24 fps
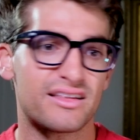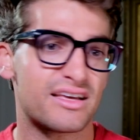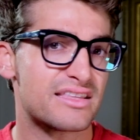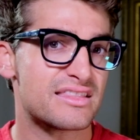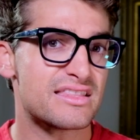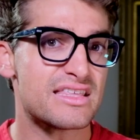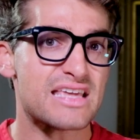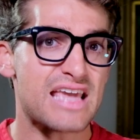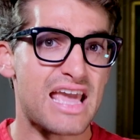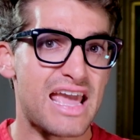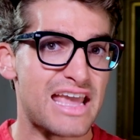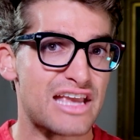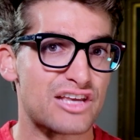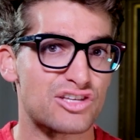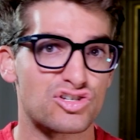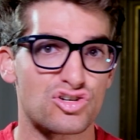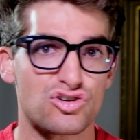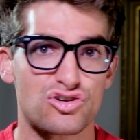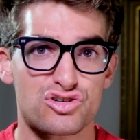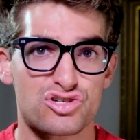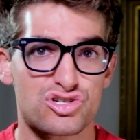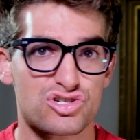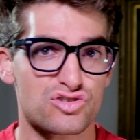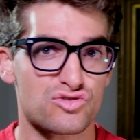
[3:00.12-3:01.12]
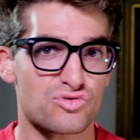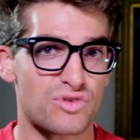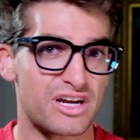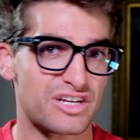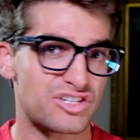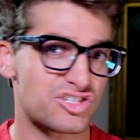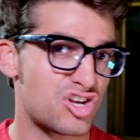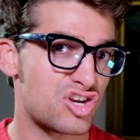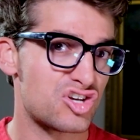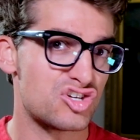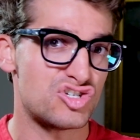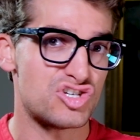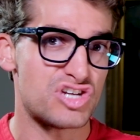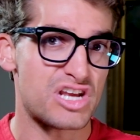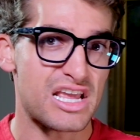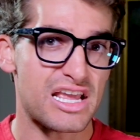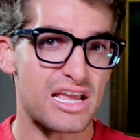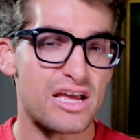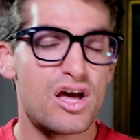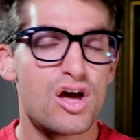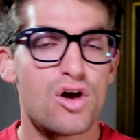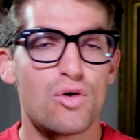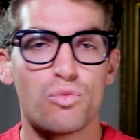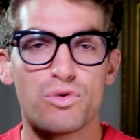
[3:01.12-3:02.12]
like the Acer Strix
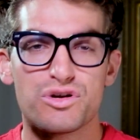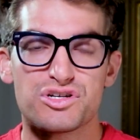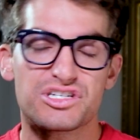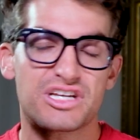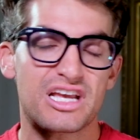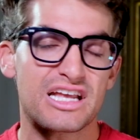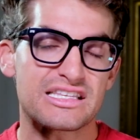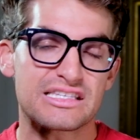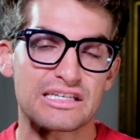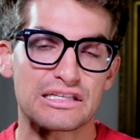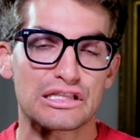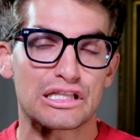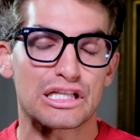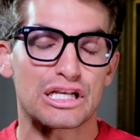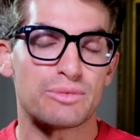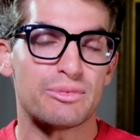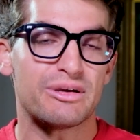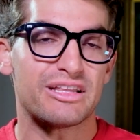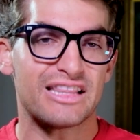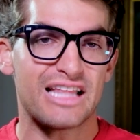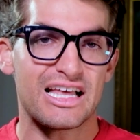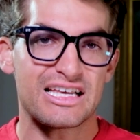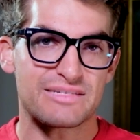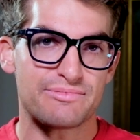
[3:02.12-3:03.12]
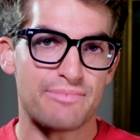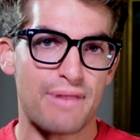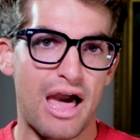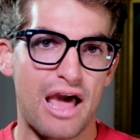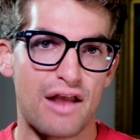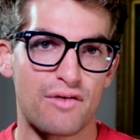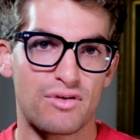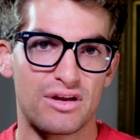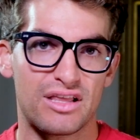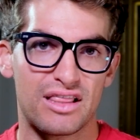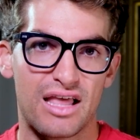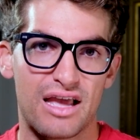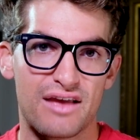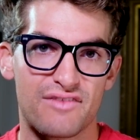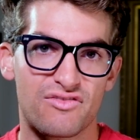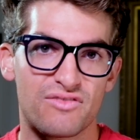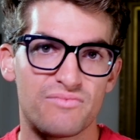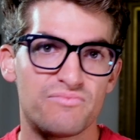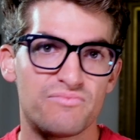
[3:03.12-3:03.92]
G, which gets a little bit less battery life.